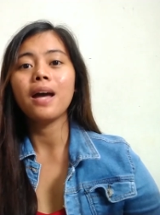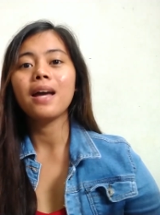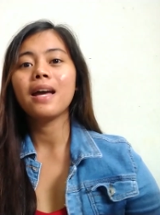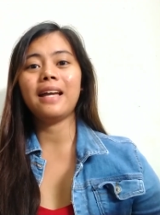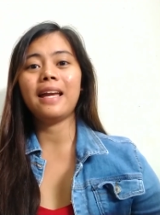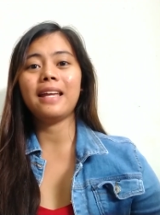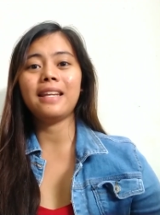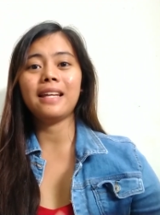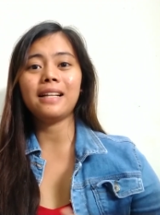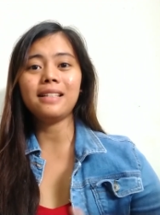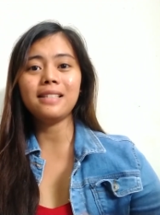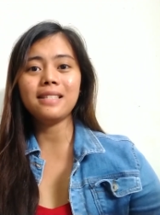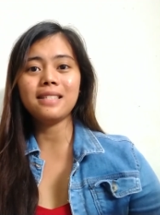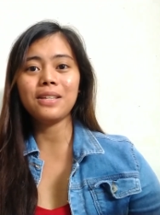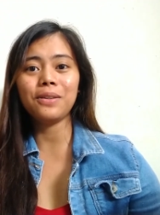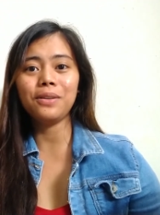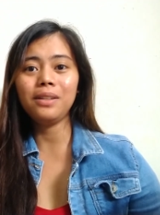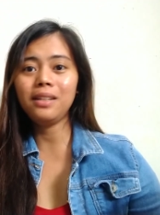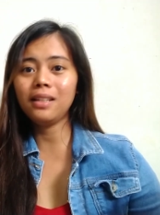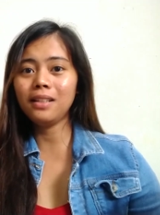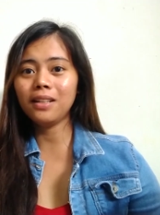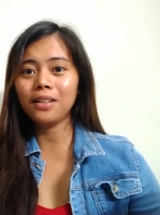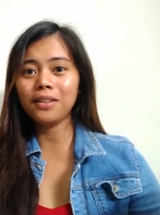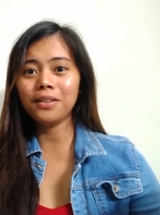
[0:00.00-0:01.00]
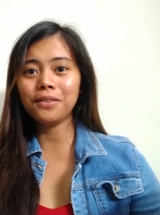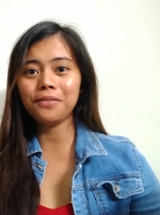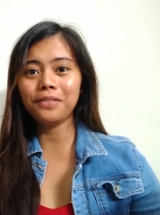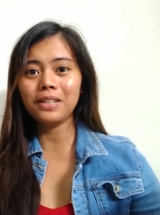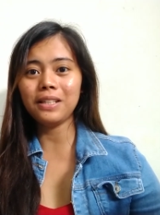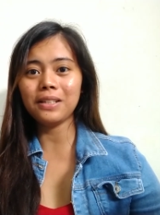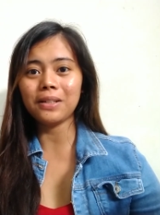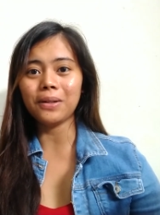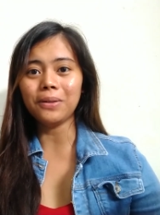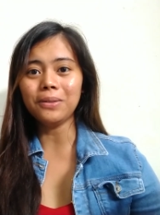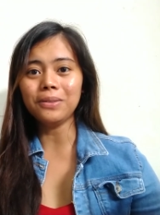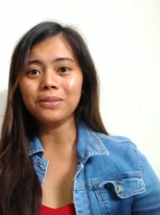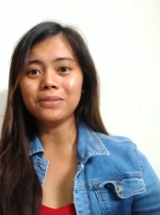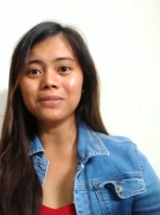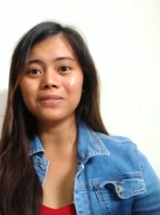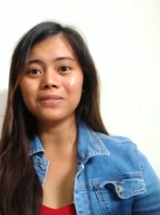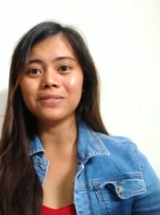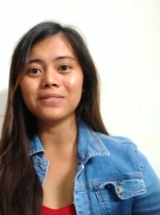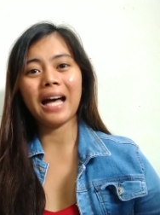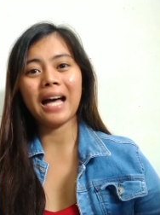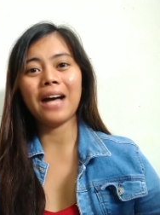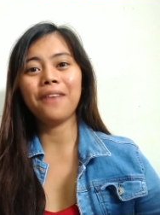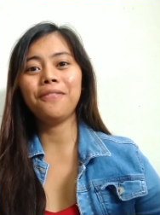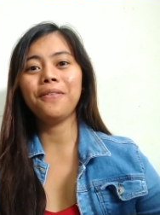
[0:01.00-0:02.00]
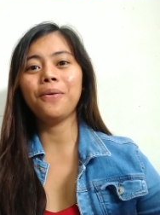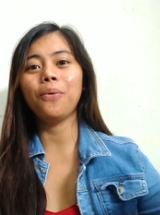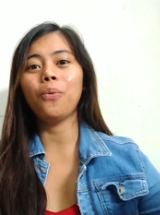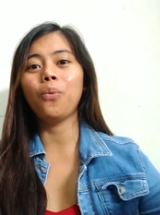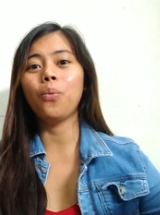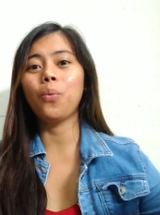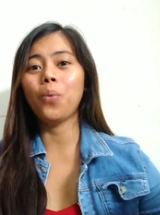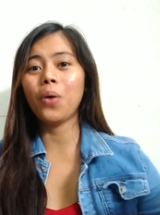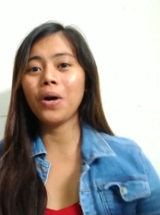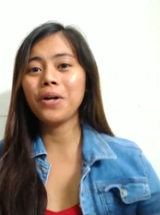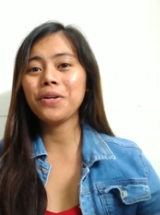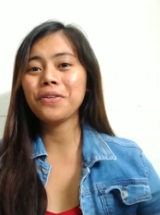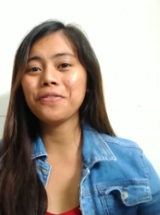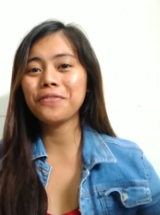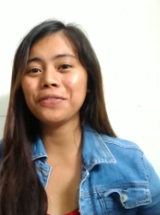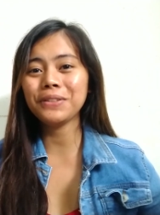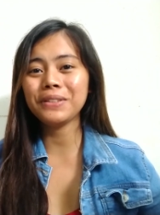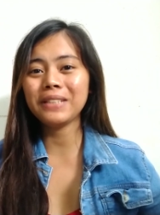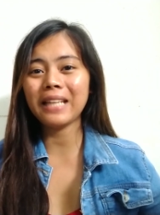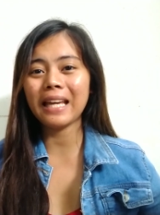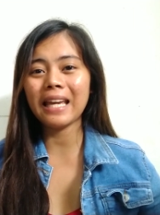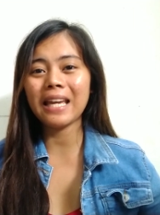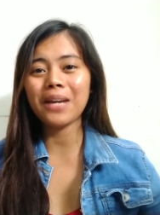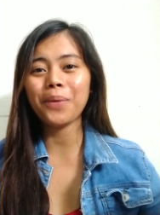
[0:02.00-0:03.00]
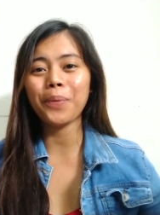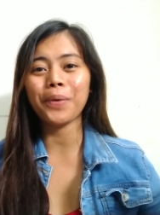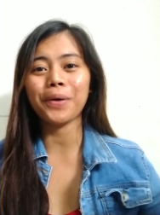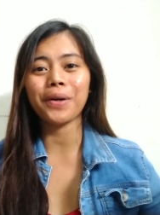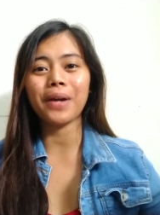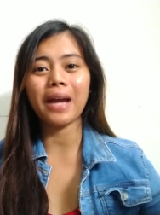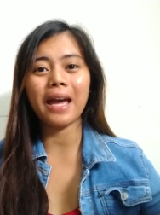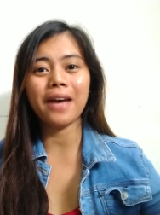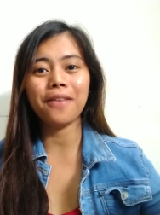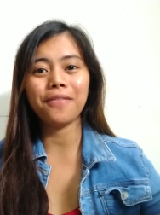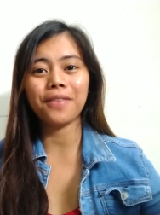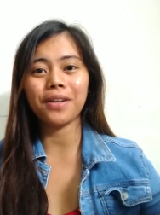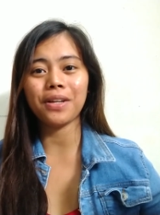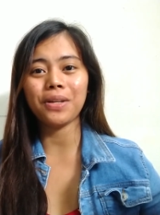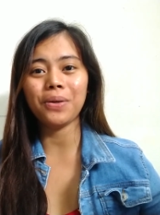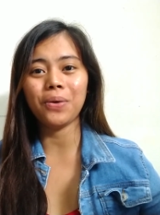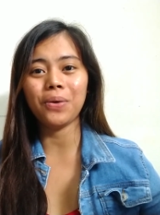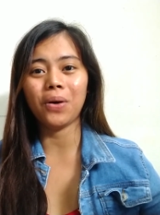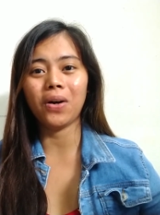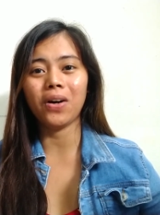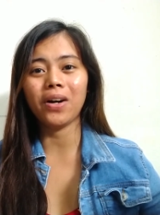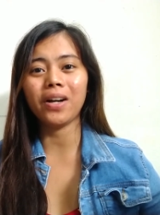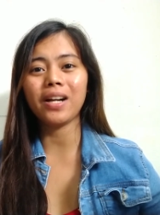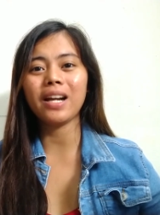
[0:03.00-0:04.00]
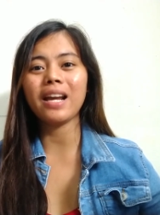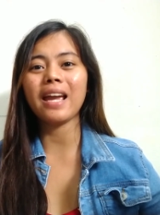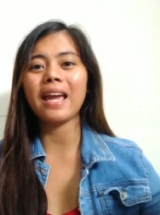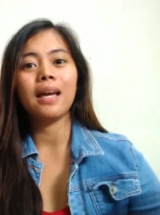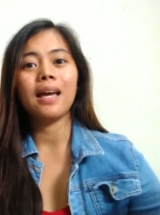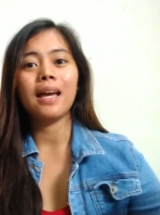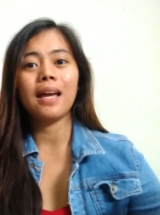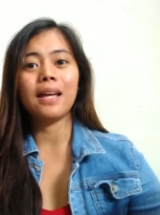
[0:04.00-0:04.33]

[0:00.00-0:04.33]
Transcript: And I'll see you in another video. Have a wonderful day wherever you are.